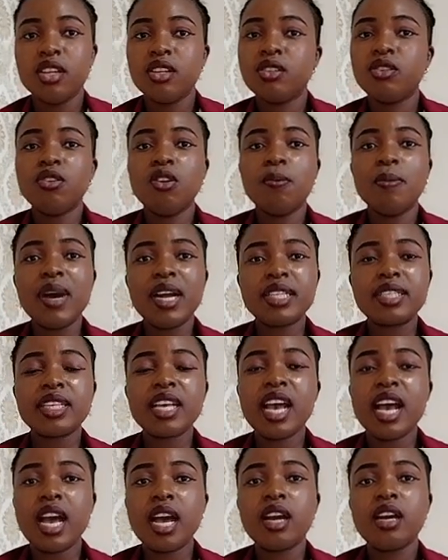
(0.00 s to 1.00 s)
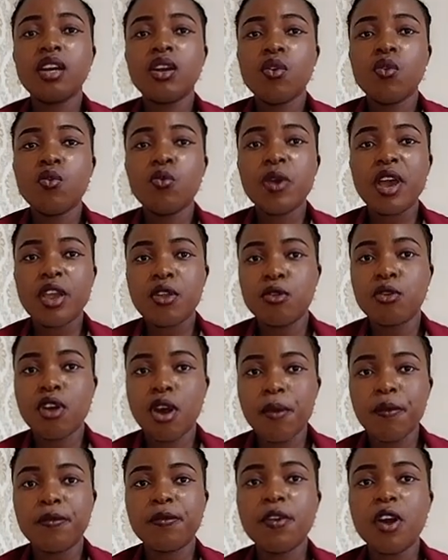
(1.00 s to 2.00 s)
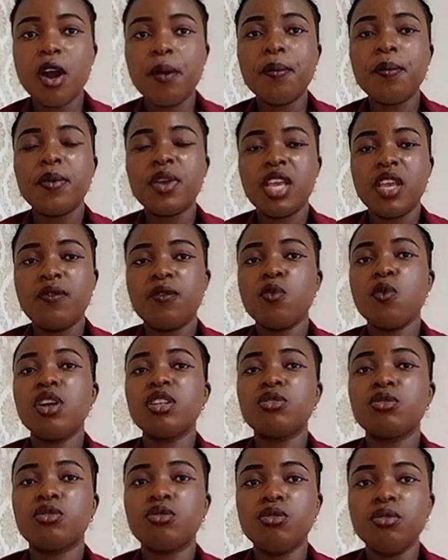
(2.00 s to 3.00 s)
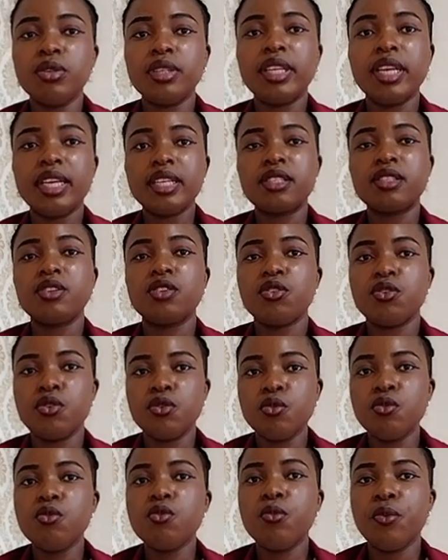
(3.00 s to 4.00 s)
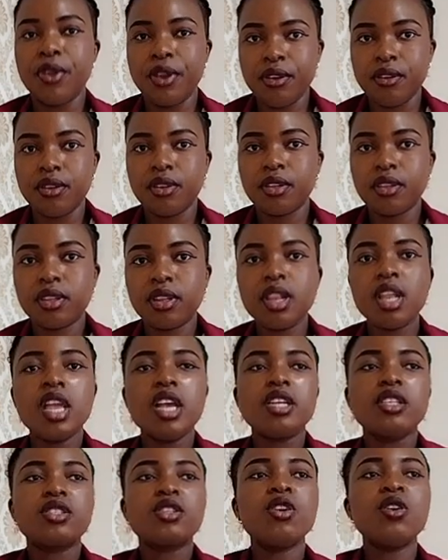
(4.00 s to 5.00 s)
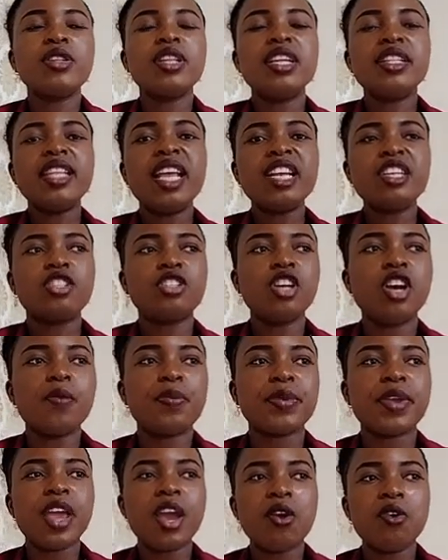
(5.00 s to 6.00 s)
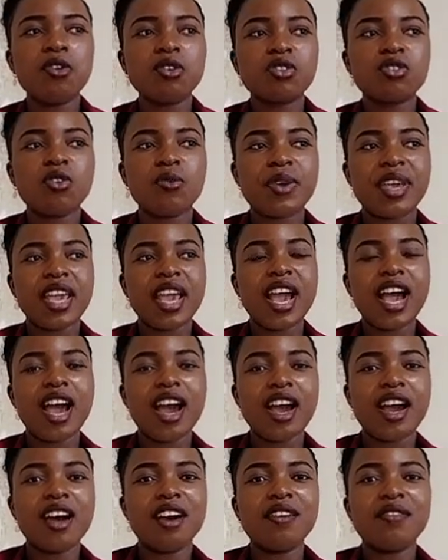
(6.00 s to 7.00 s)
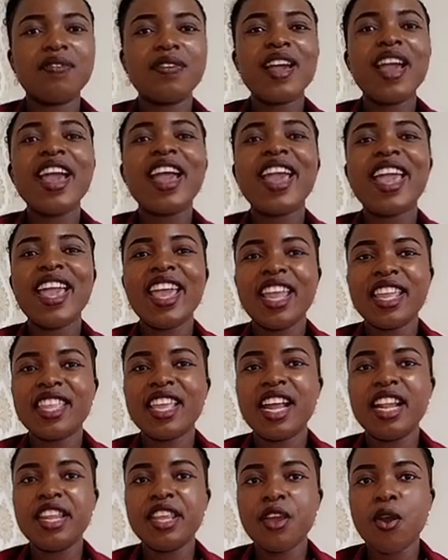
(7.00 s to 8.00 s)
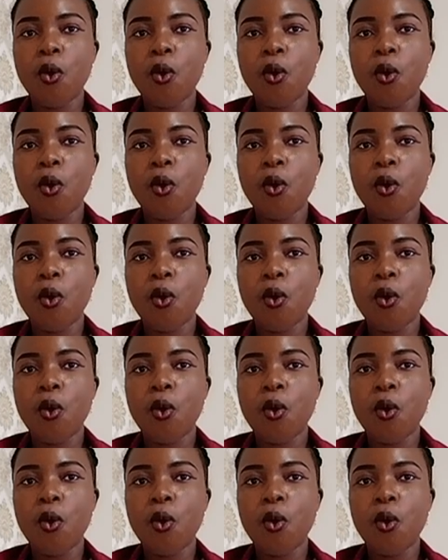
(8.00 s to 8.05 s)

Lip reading: No matter where you come from, if you want to do this, you will. So the next job here also, we have elderly